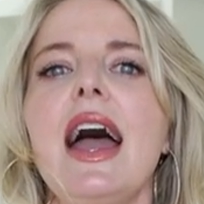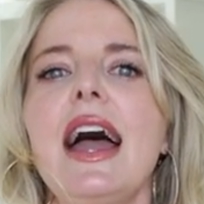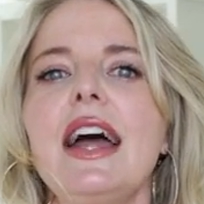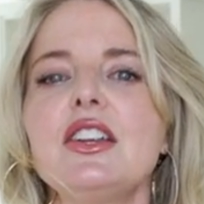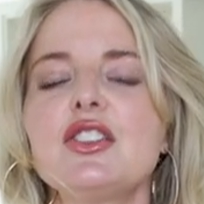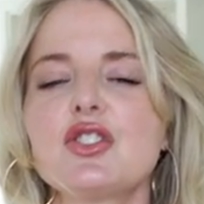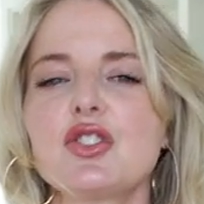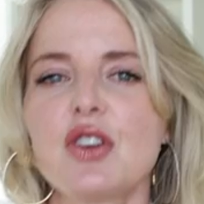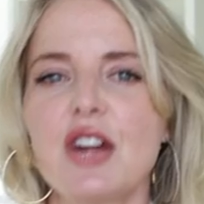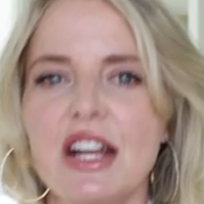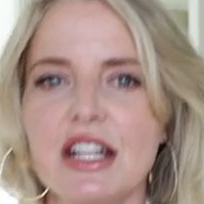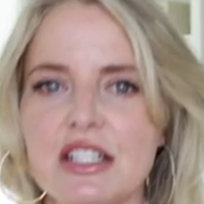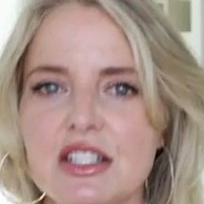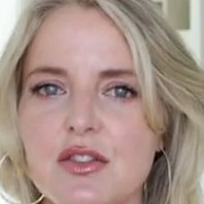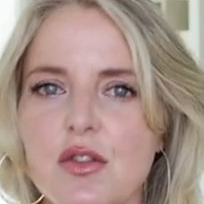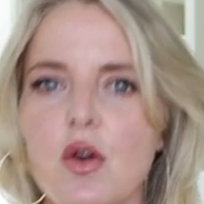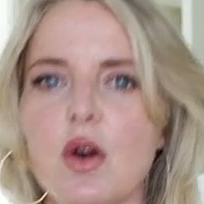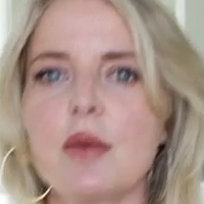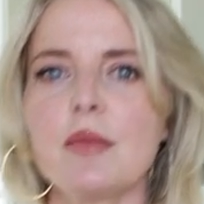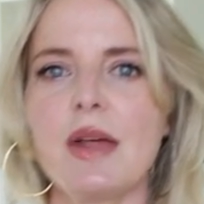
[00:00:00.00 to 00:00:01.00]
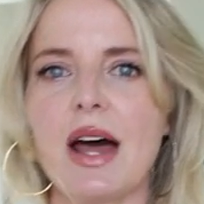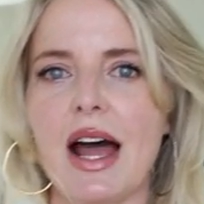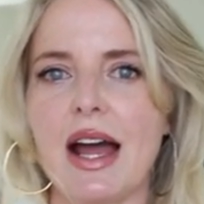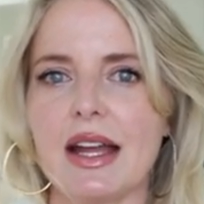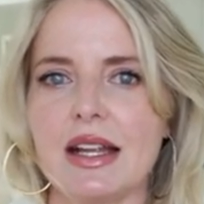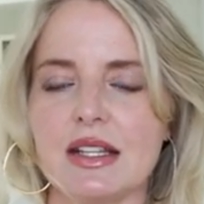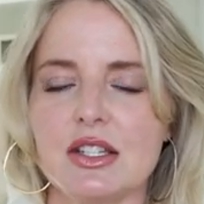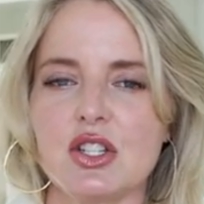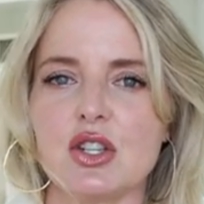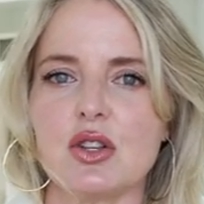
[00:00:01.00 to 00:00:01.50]
and transform
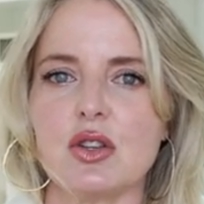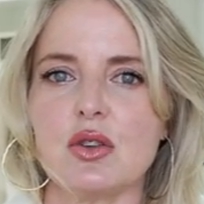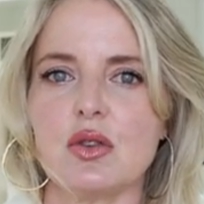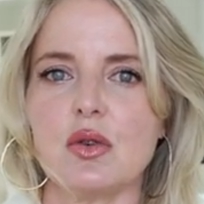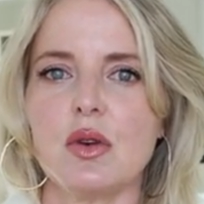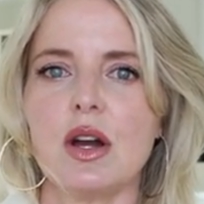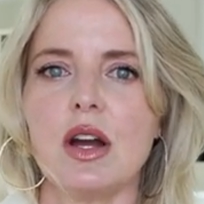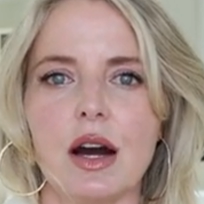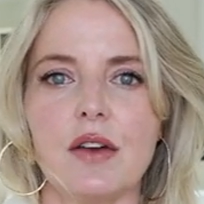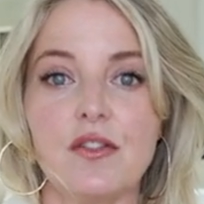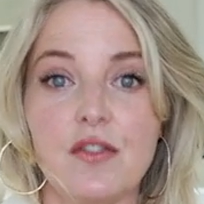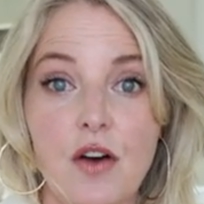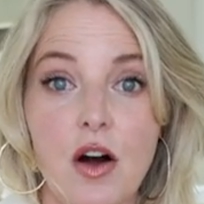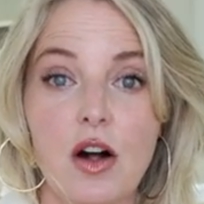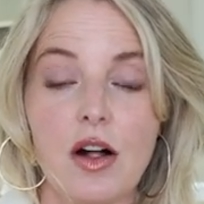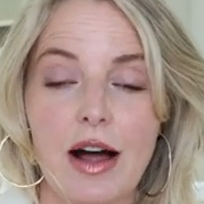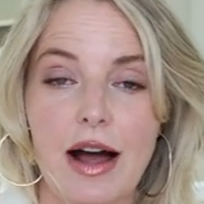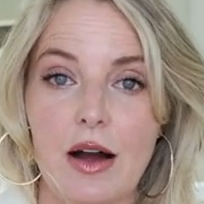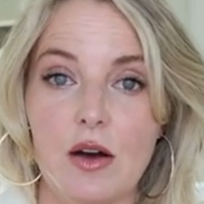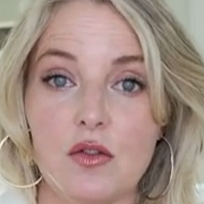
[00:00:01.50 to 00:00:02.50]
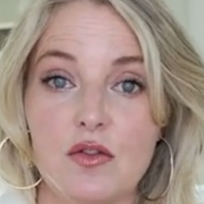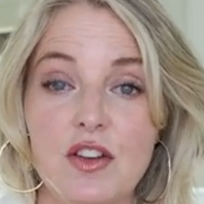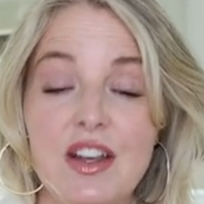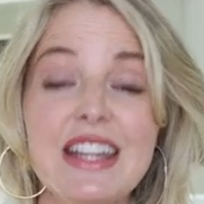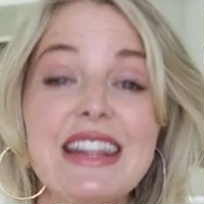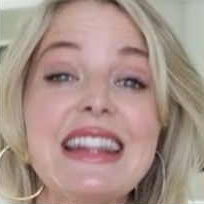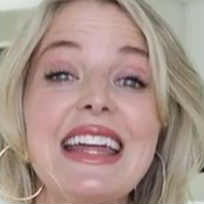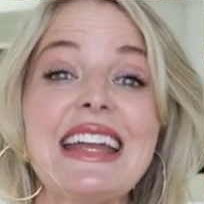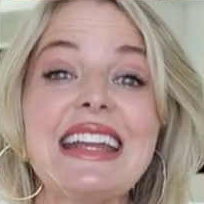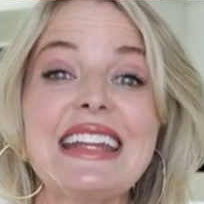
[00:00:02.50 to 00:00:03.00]
that into a fall
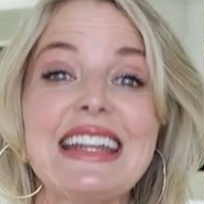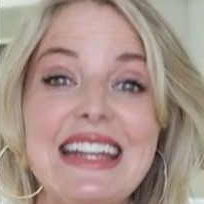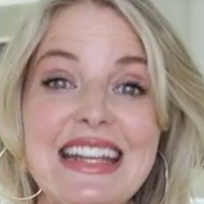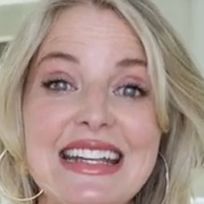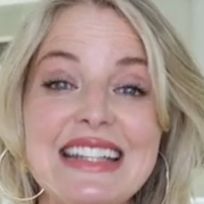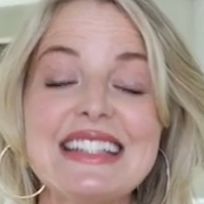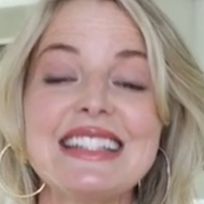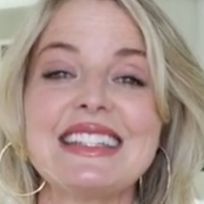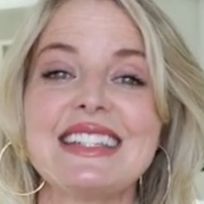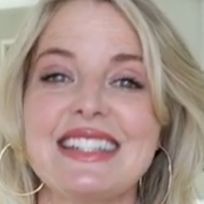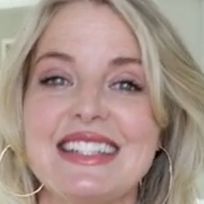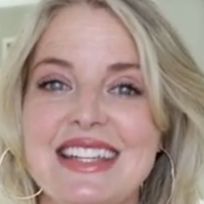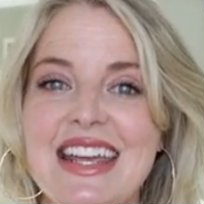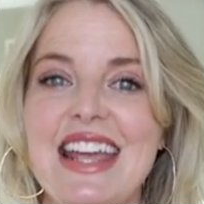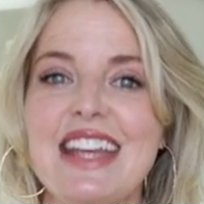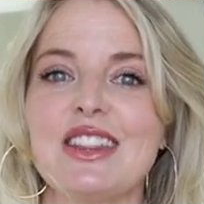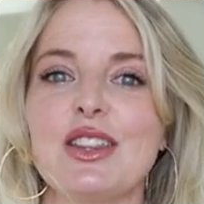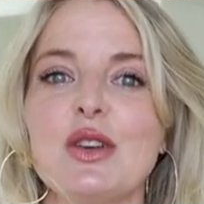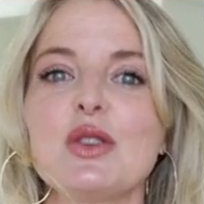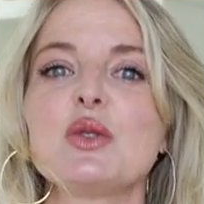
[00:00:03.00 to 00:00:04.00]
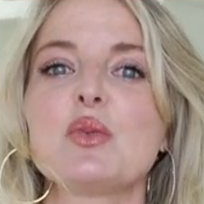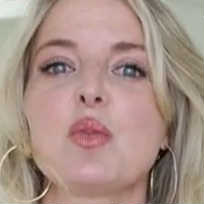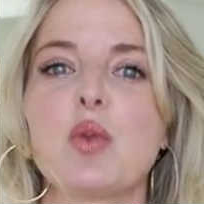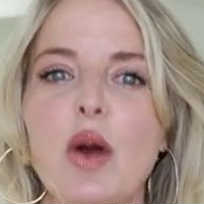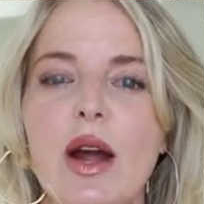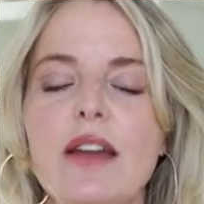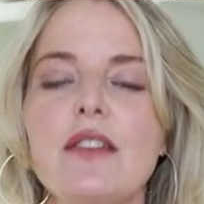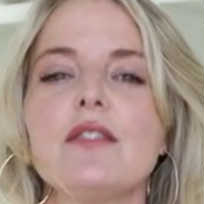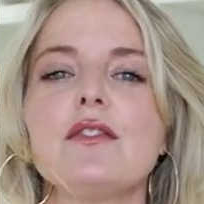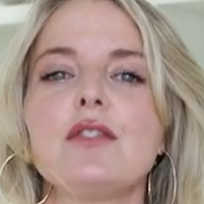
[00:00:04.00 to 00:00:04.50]
outfit than it is to take those
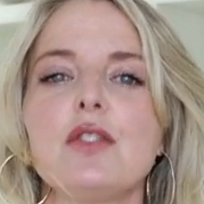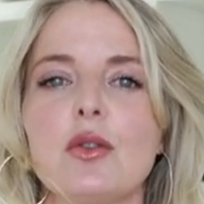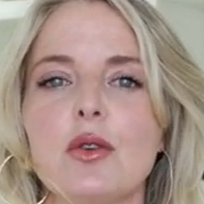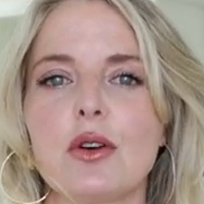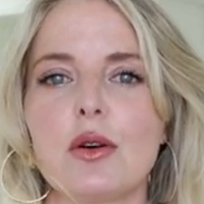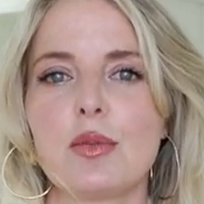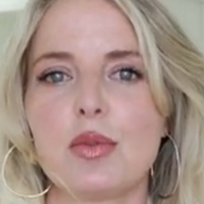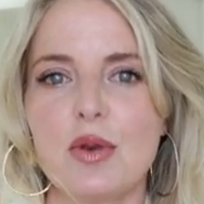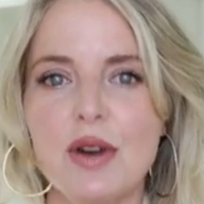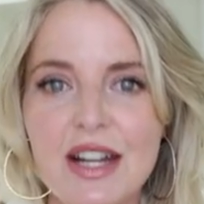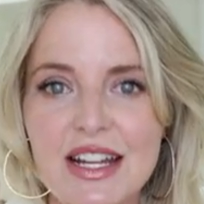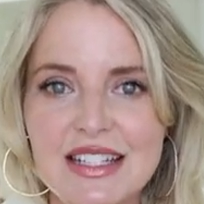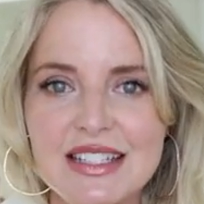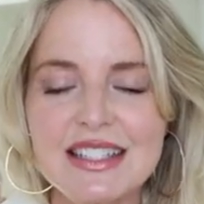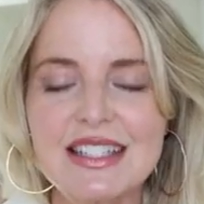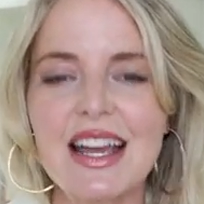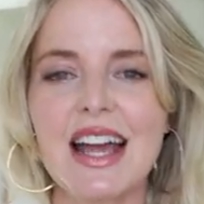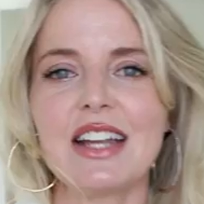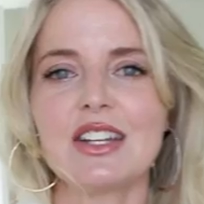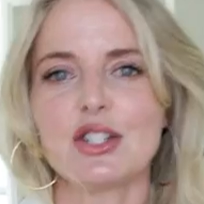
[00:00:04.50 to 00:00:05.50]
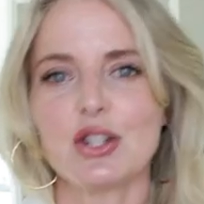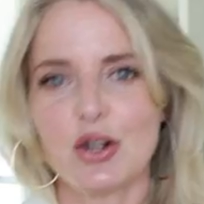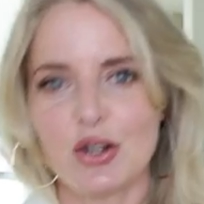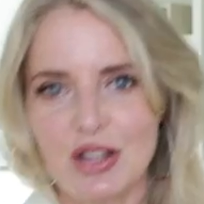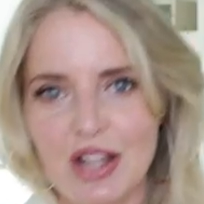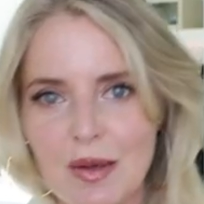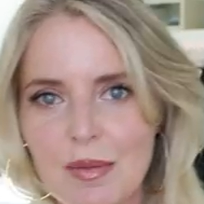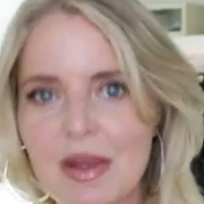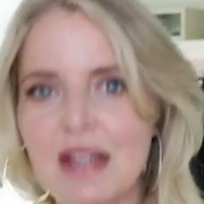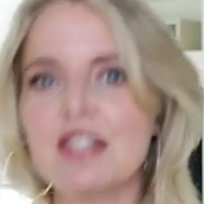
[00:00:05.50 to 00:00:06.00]
bright floral prints and
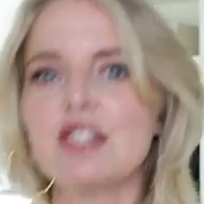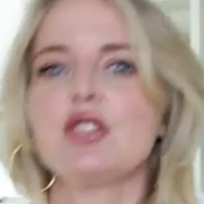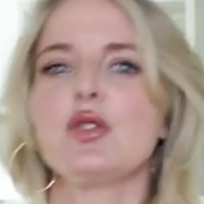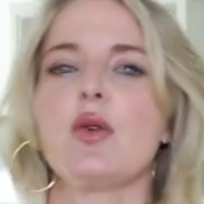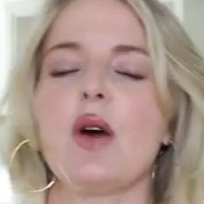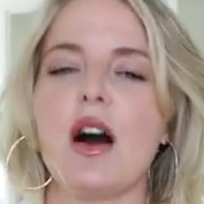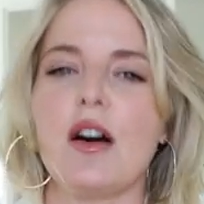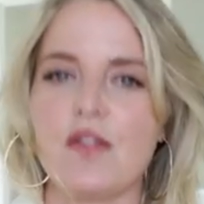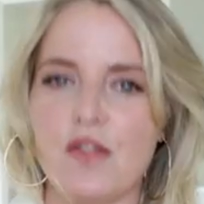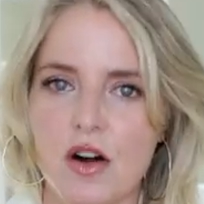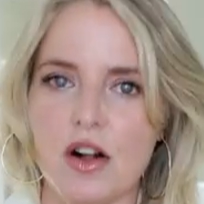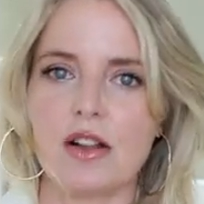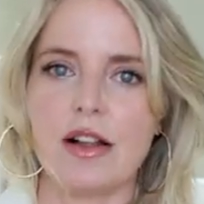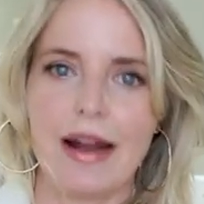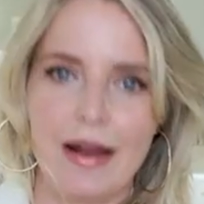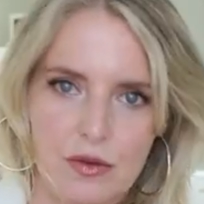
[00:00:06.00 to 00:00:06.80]
turn them into a fall